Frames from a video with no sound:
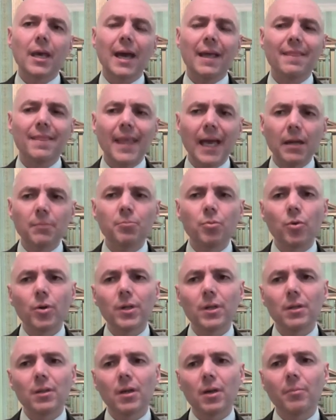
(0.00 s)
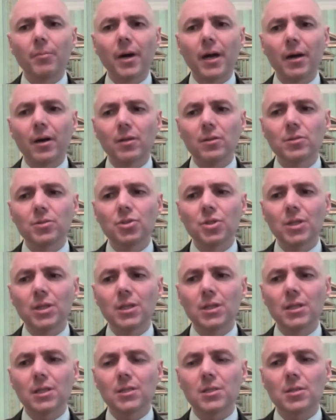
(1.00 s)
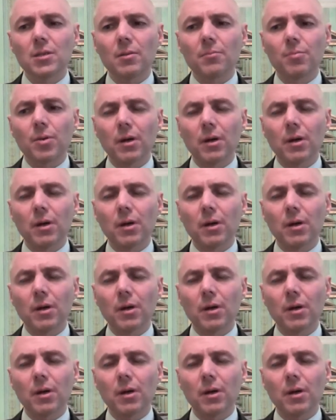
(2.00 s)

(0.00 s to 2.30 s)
at that point their biology is